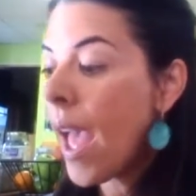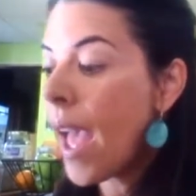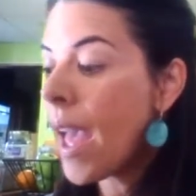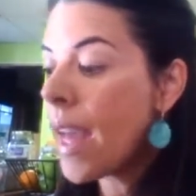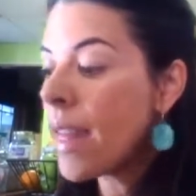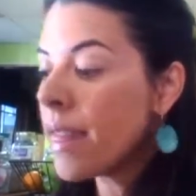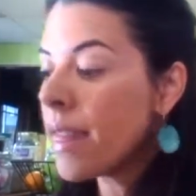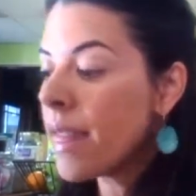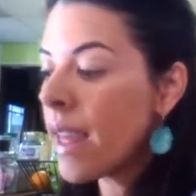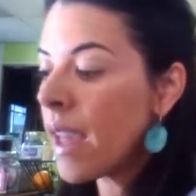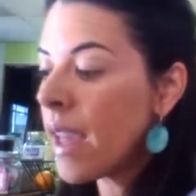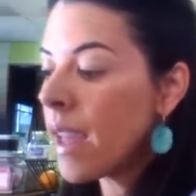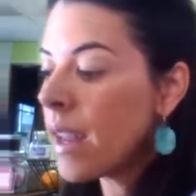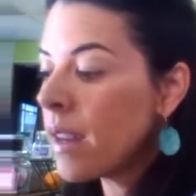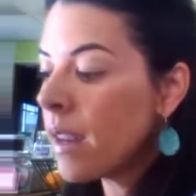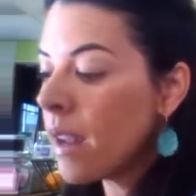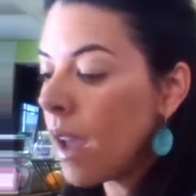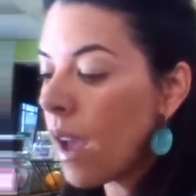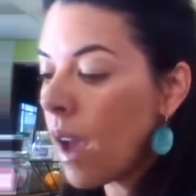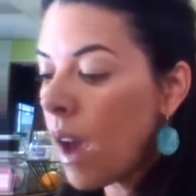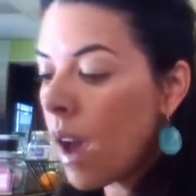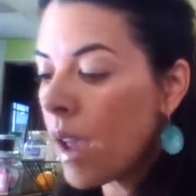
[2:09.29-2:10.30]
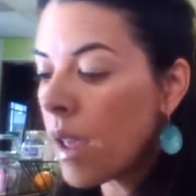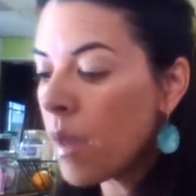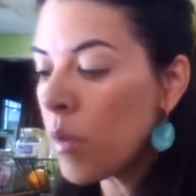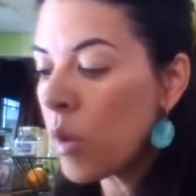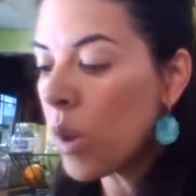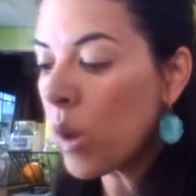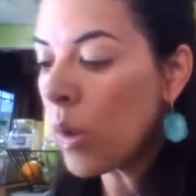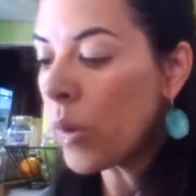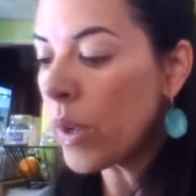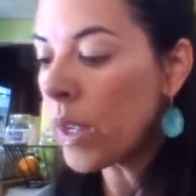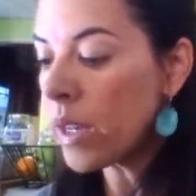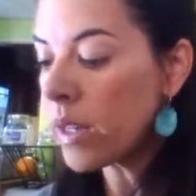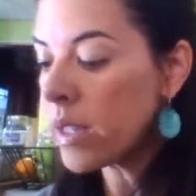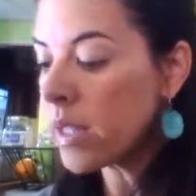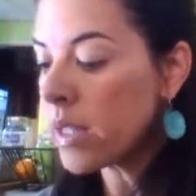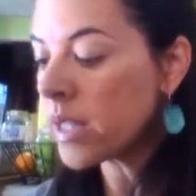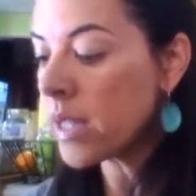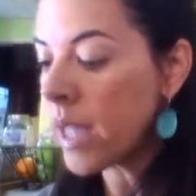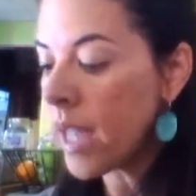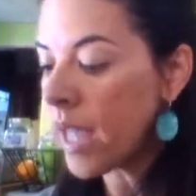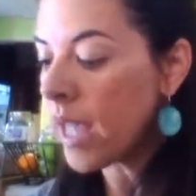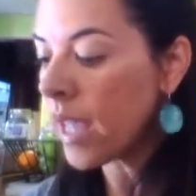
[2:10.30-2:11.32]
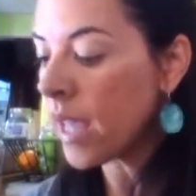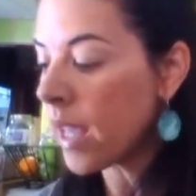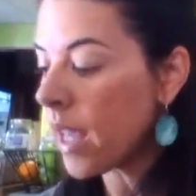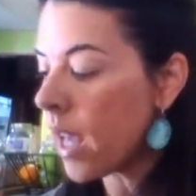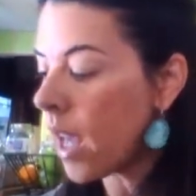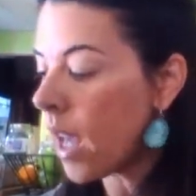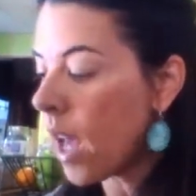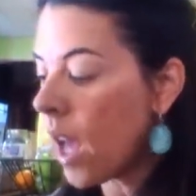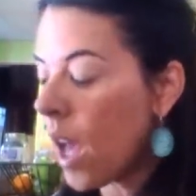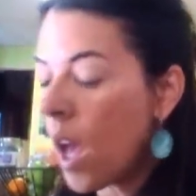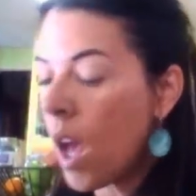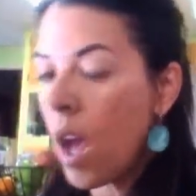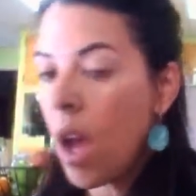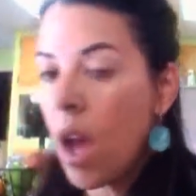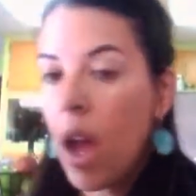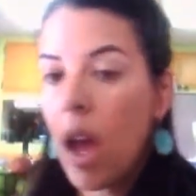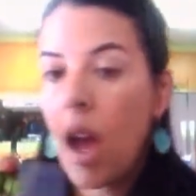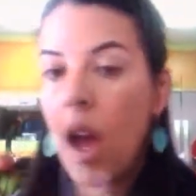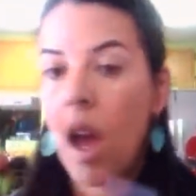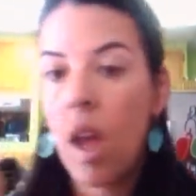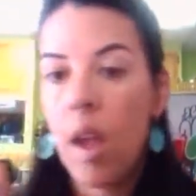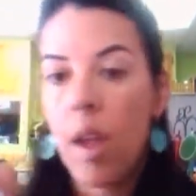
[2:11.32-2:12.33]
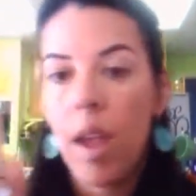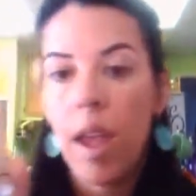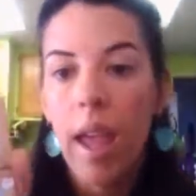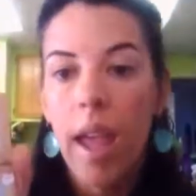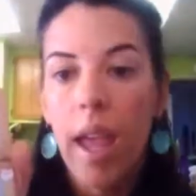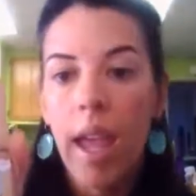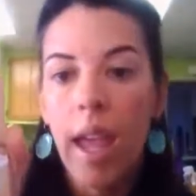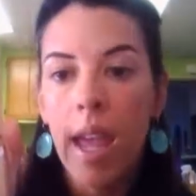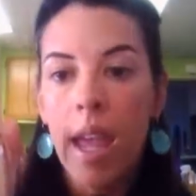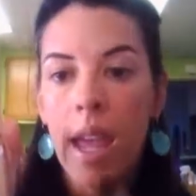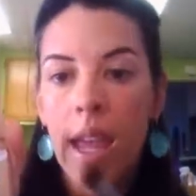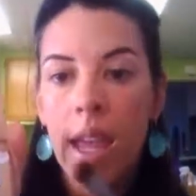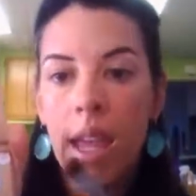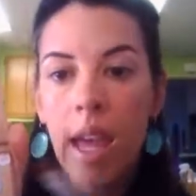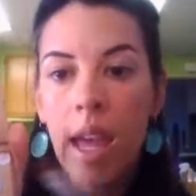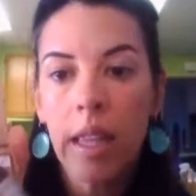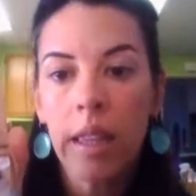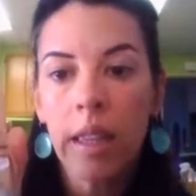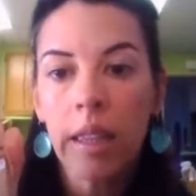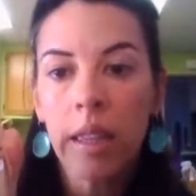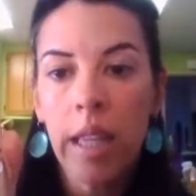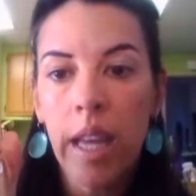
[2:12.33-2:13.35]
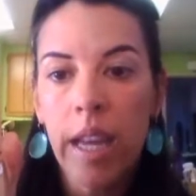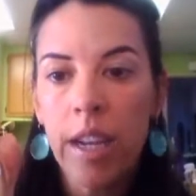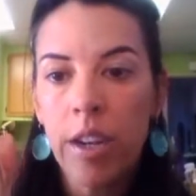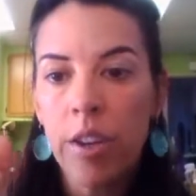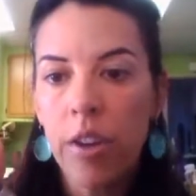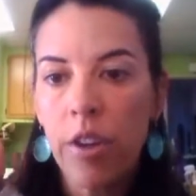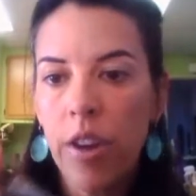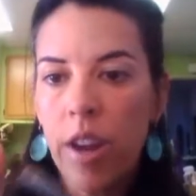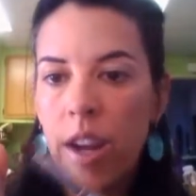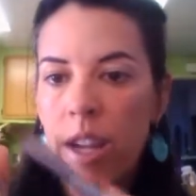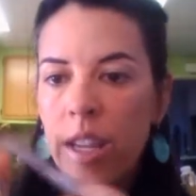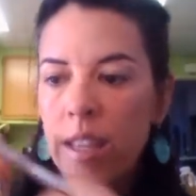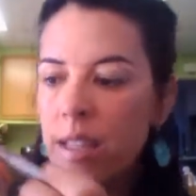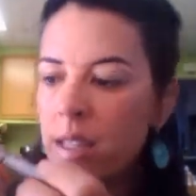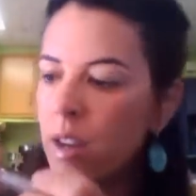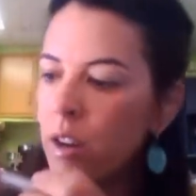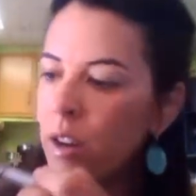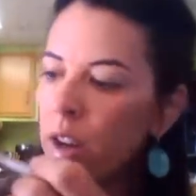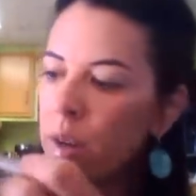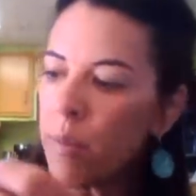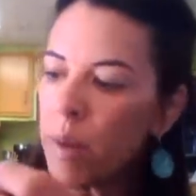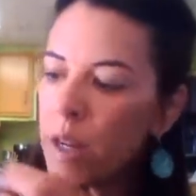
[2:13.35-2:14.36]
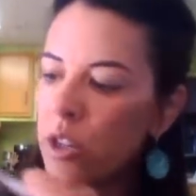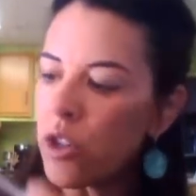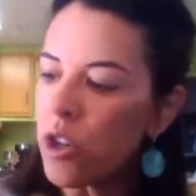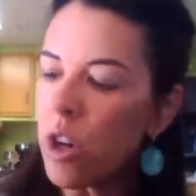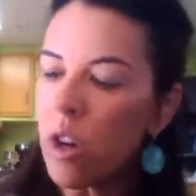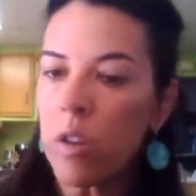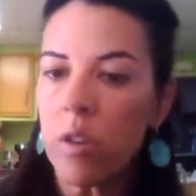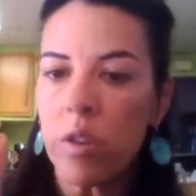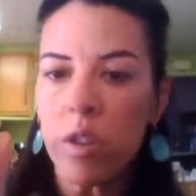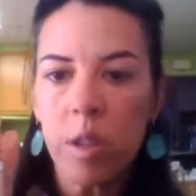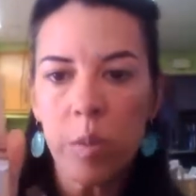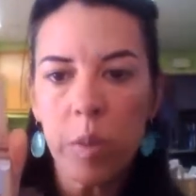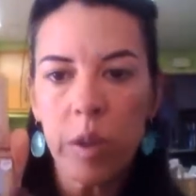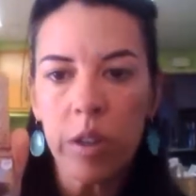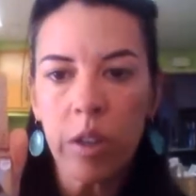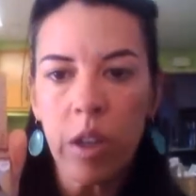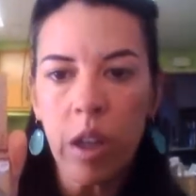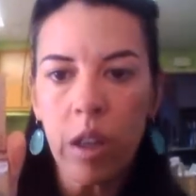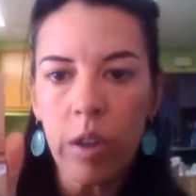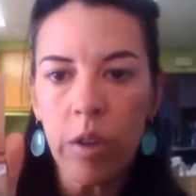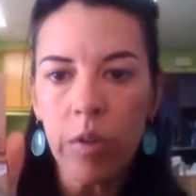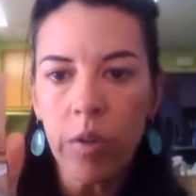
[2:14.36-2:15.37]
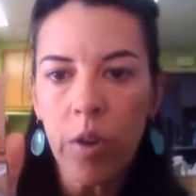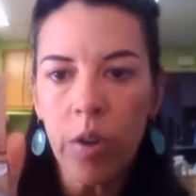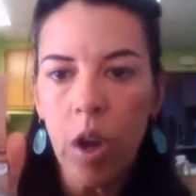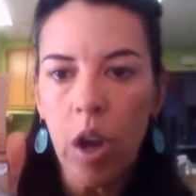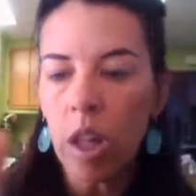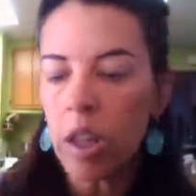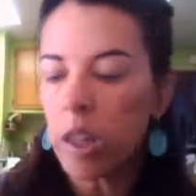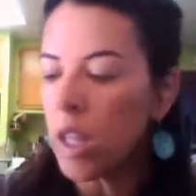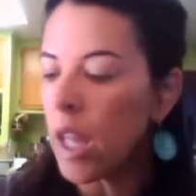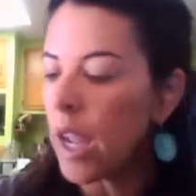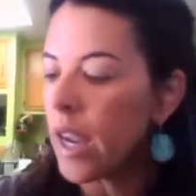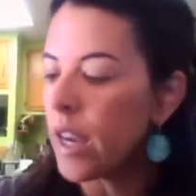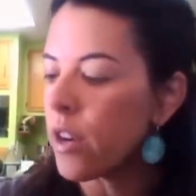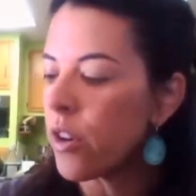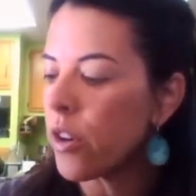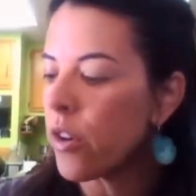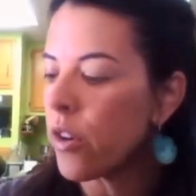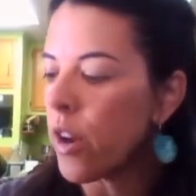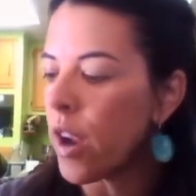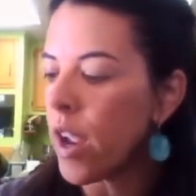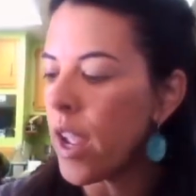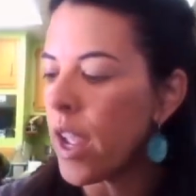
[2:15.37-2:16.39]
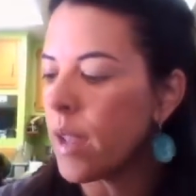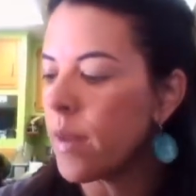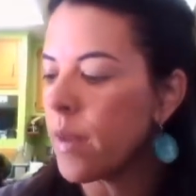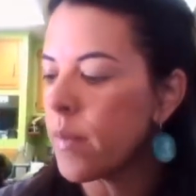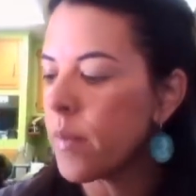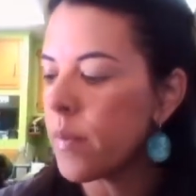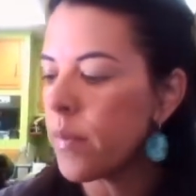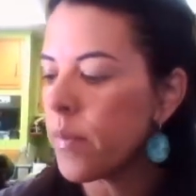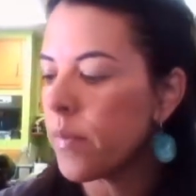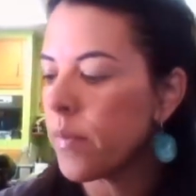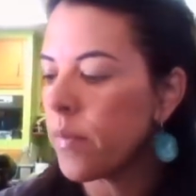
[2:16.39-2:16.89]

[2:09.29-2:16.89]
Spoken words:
And then I'm going to take a lighter gray, sorry my charcoal spilled all over, a lighter gray,